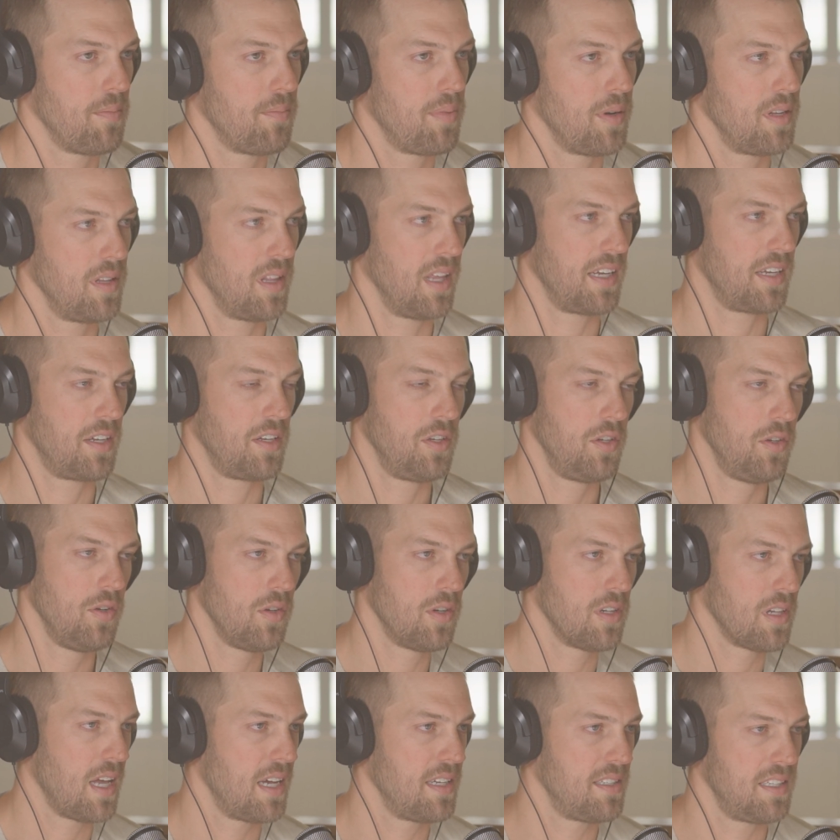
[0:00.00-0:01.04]
But like
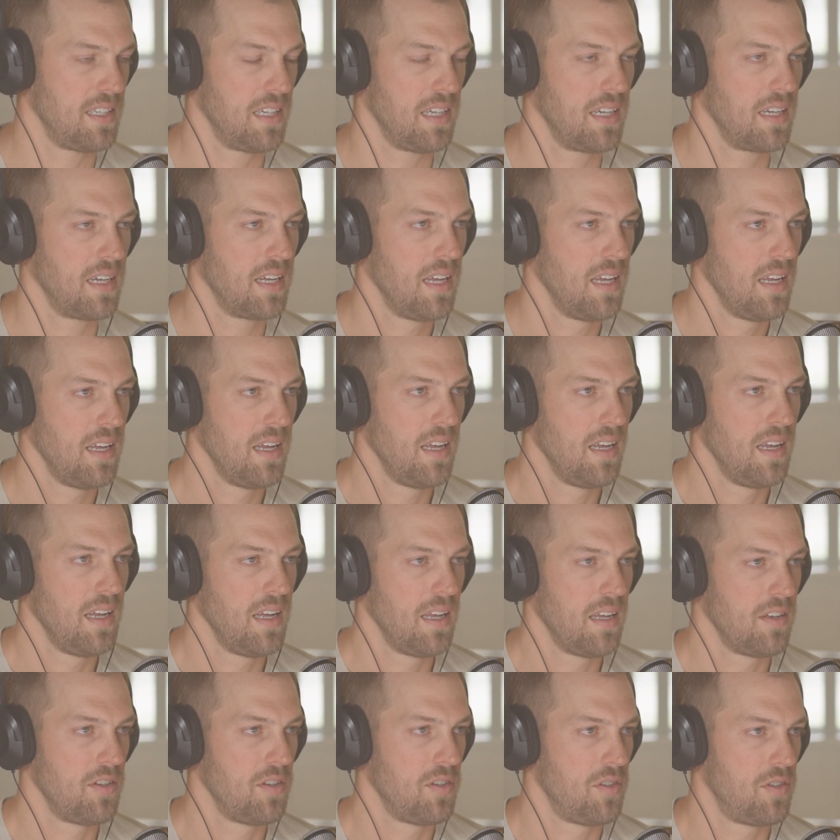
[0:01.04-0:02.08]
utilizing
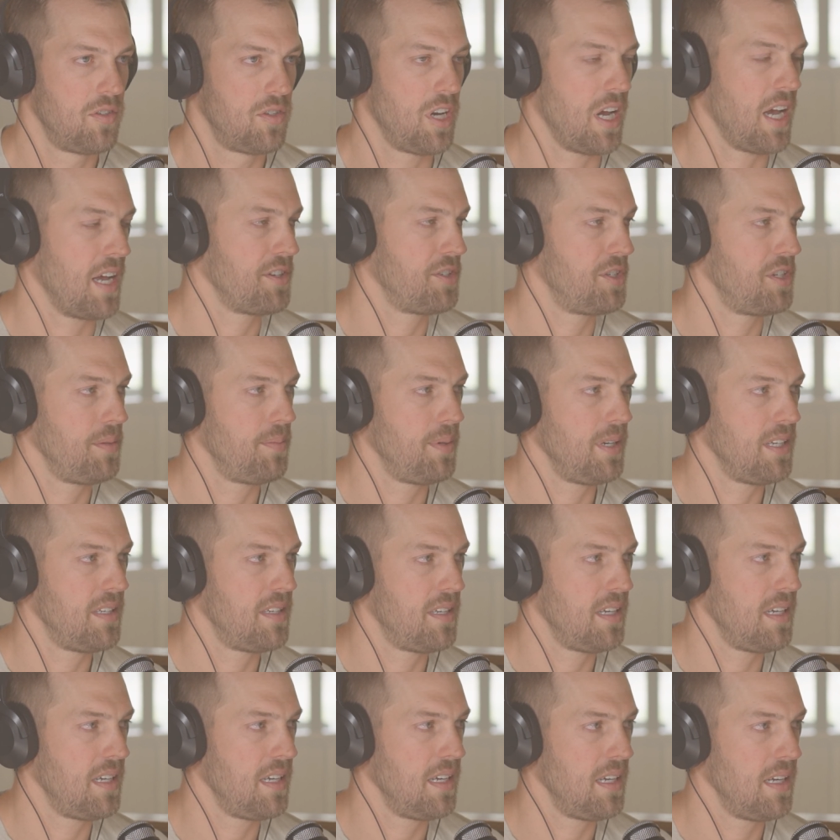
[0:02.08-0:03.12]

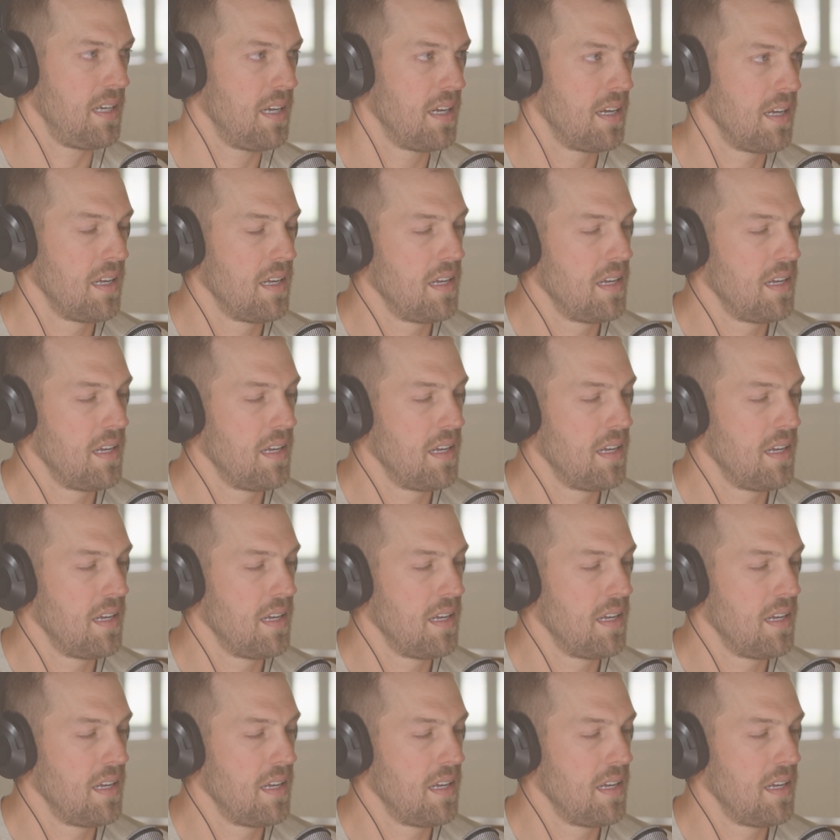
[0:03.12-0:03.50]
ChatGPT